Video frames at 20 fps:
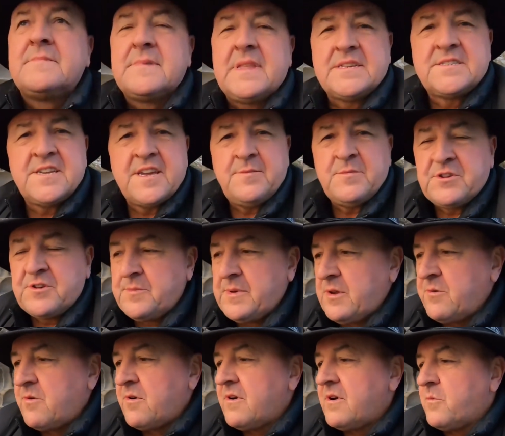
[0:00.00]
That seems to
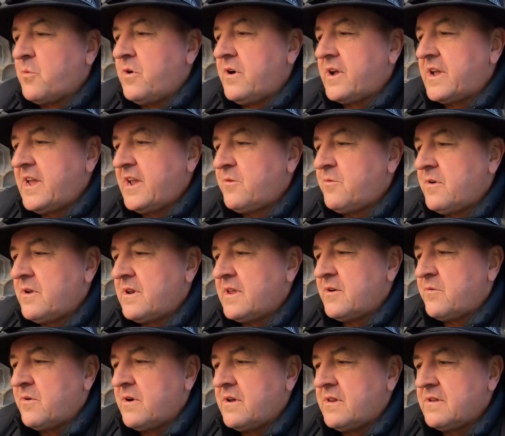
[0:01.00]
be working
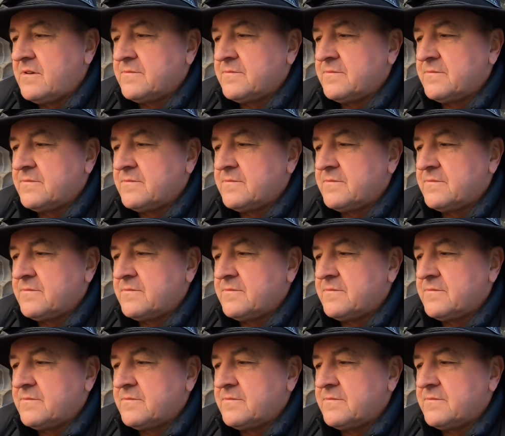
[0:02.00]
really well.